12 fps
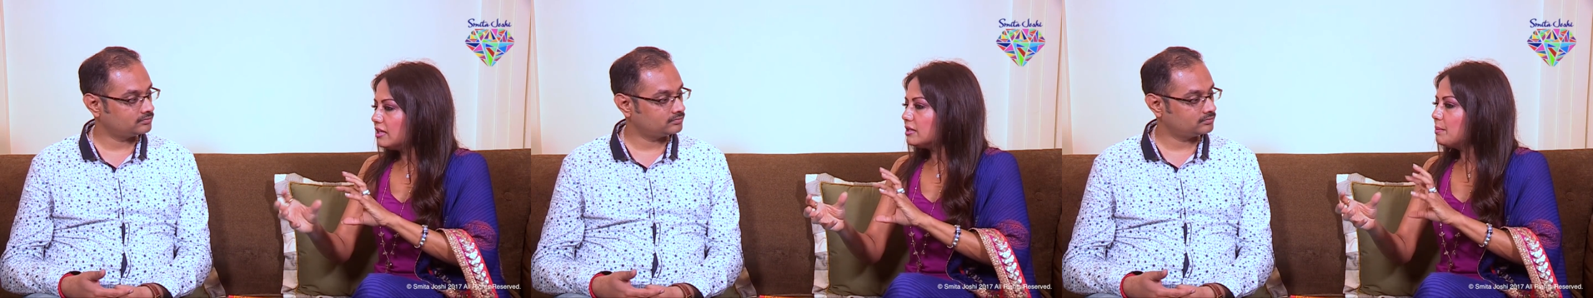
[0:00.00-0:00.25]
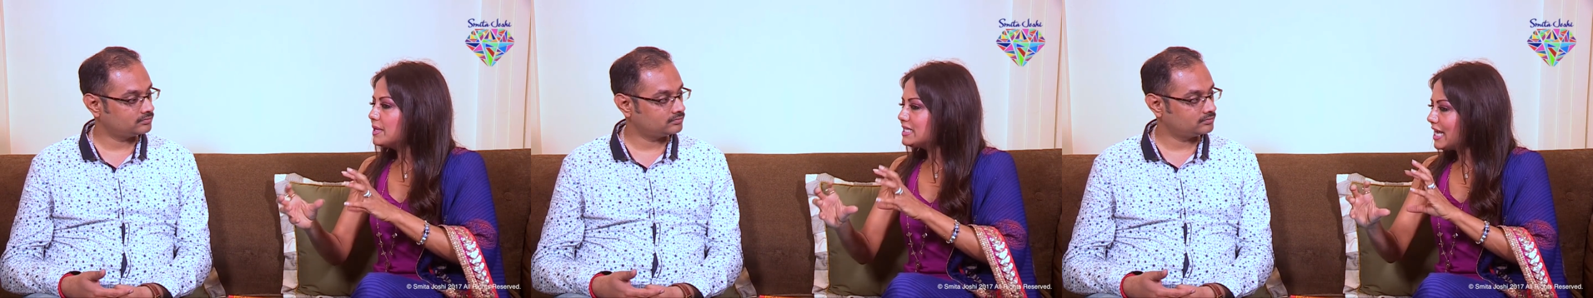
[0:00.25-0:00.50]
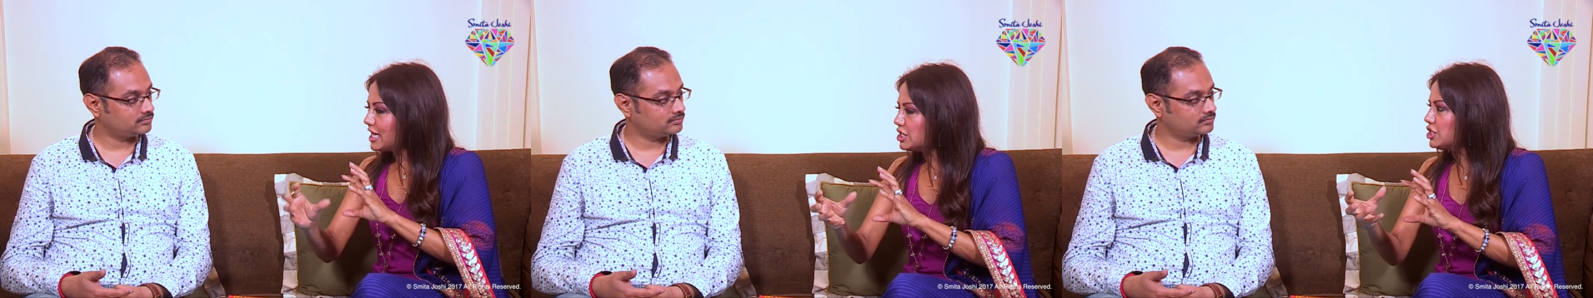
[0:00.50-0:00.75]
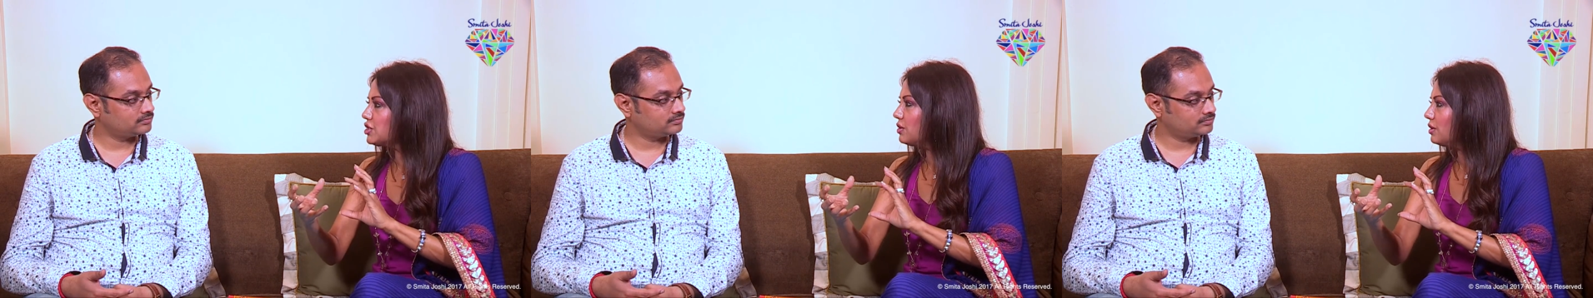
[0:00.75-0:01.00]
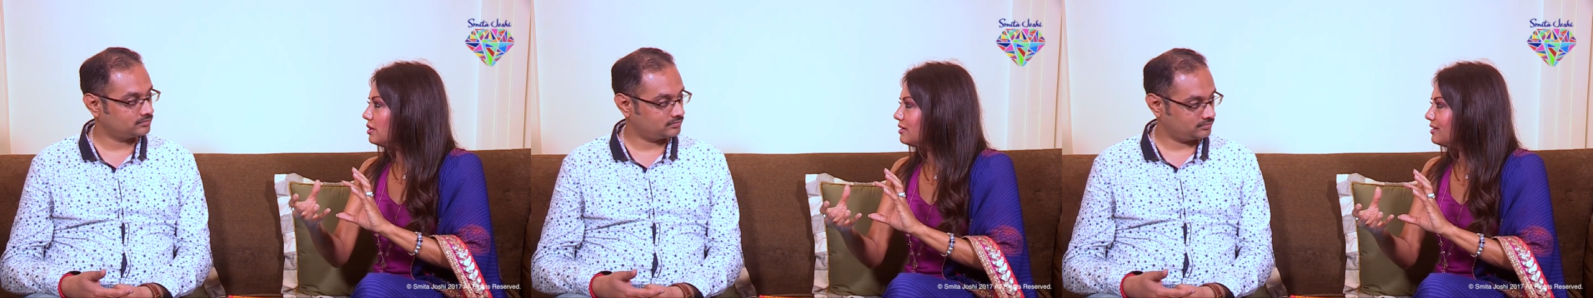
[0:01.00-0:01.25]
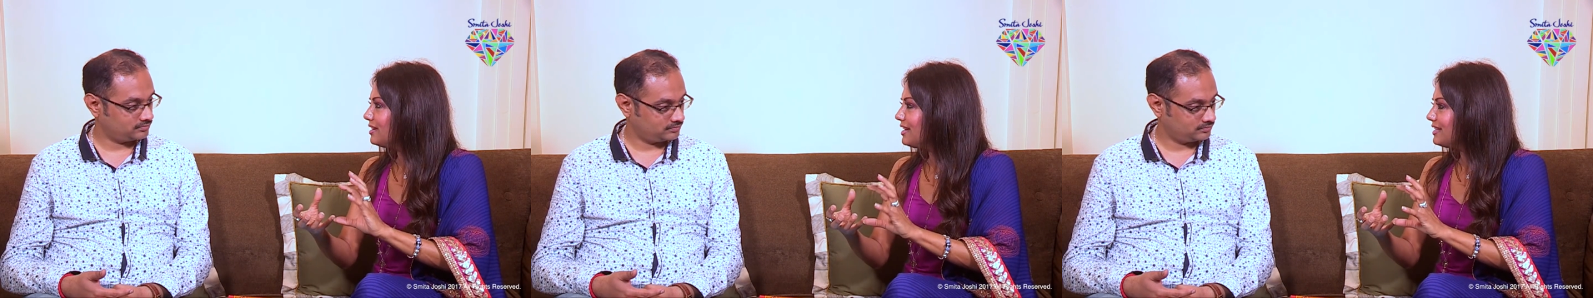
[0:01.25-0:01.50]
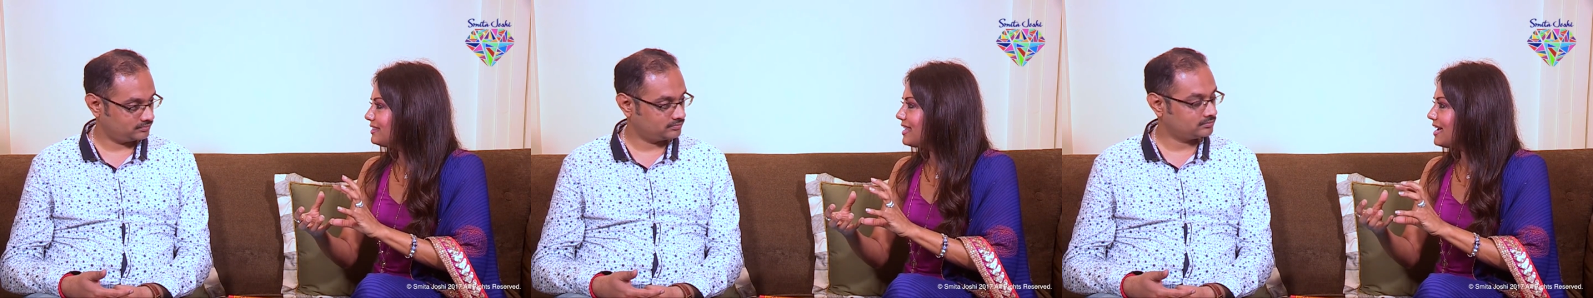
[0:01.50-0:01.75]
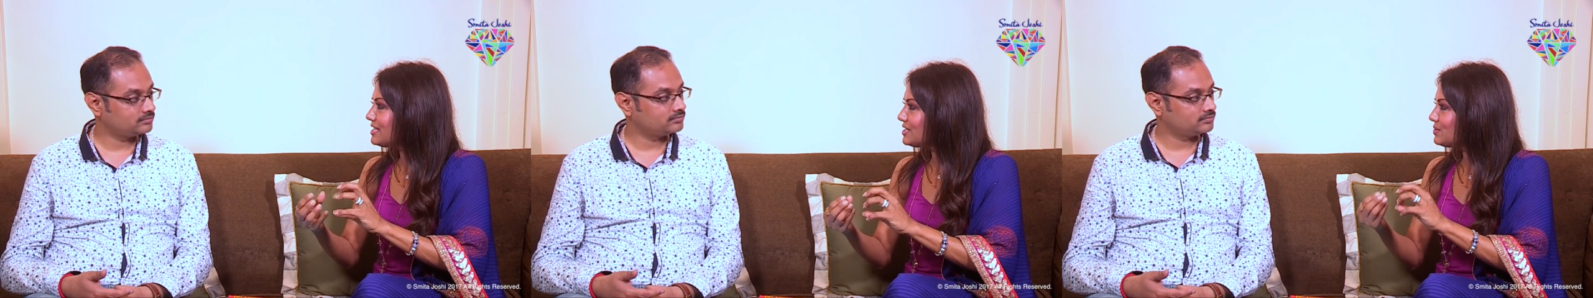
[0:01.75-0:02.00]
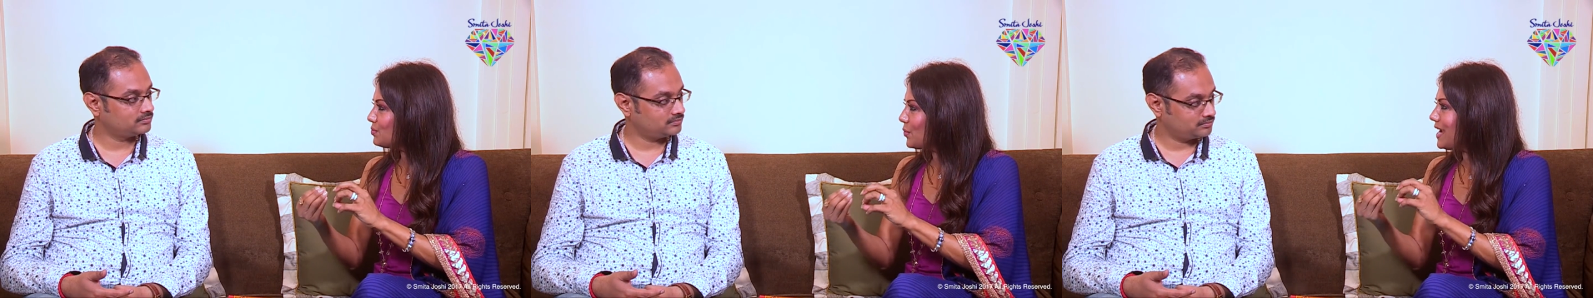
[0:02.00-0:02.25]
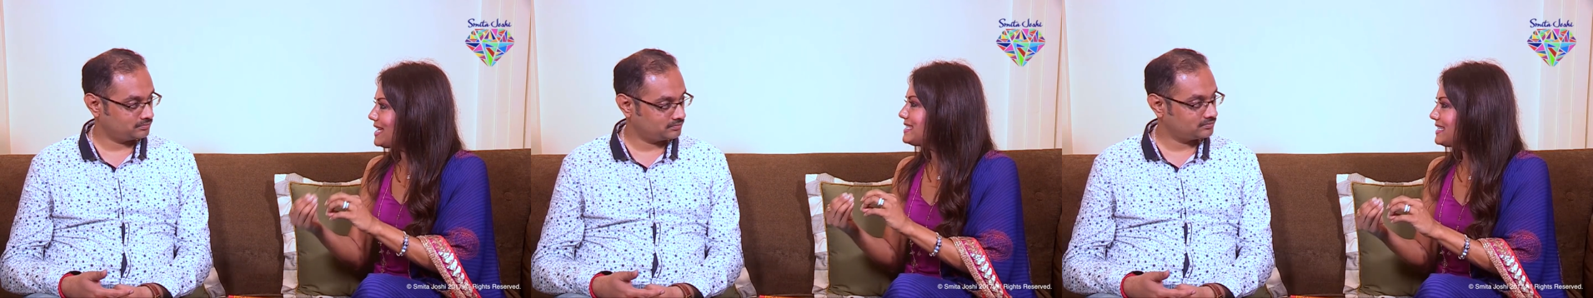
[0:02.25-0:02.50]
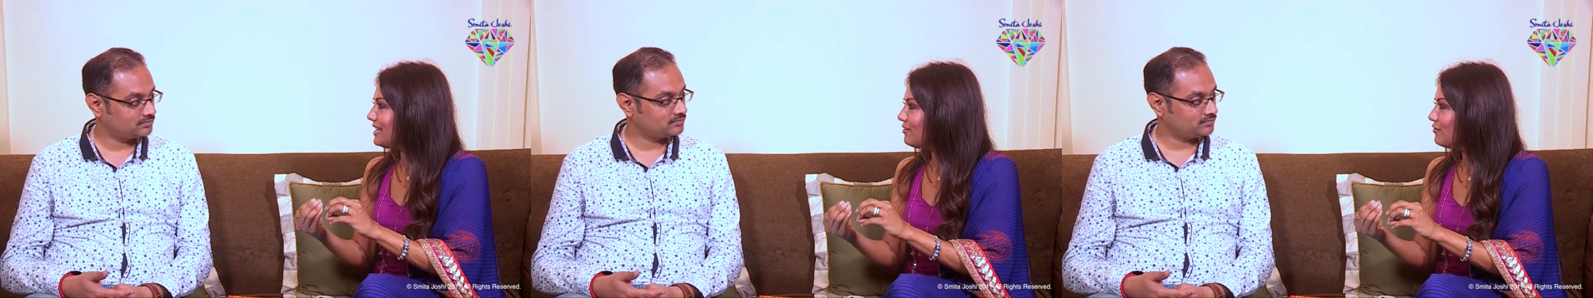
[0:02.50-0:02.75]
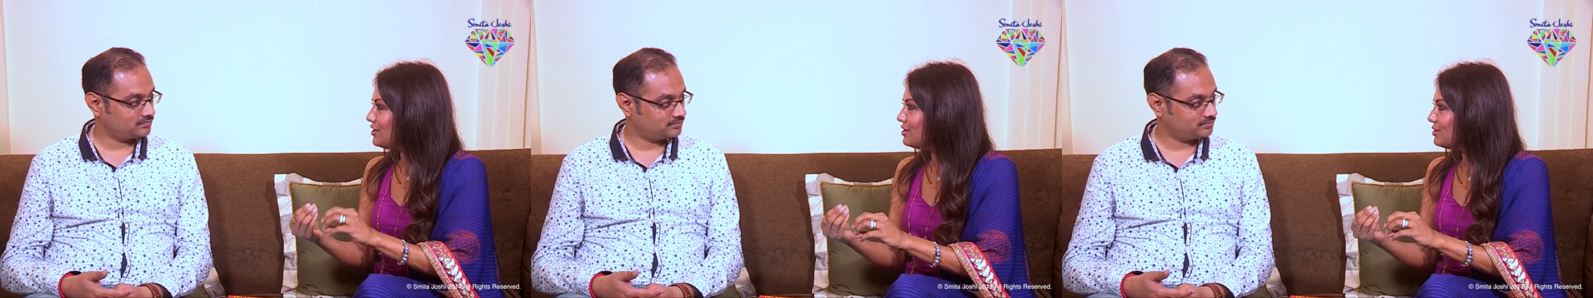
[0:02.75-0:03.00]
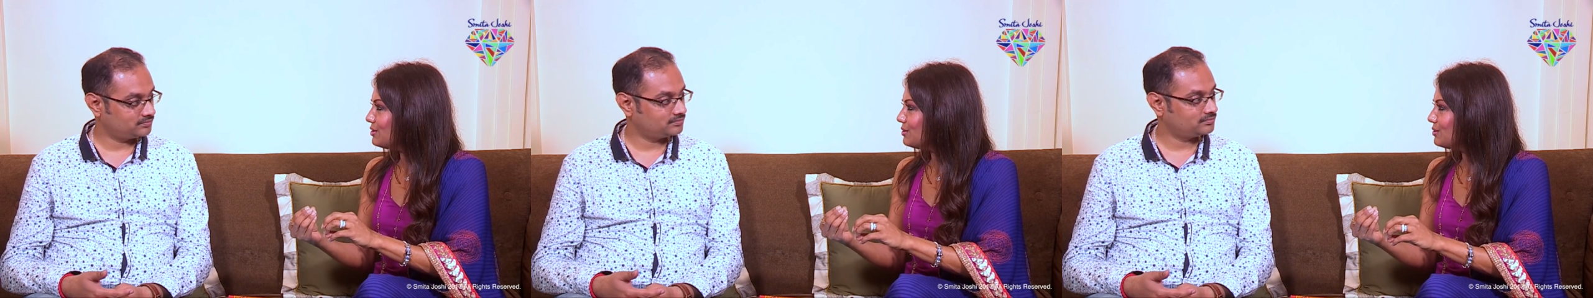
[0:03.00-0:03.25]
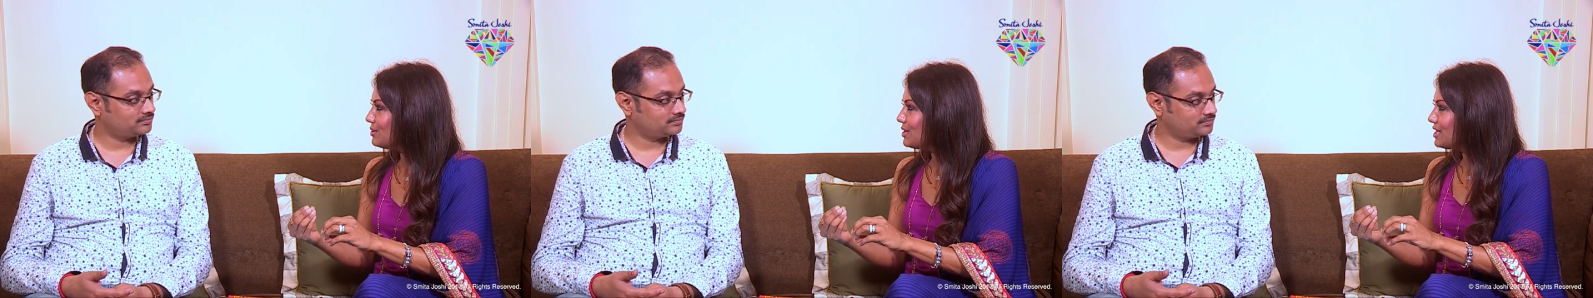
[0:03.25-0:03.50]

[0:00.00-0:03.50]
Speaker 1: the potential that is waiting for you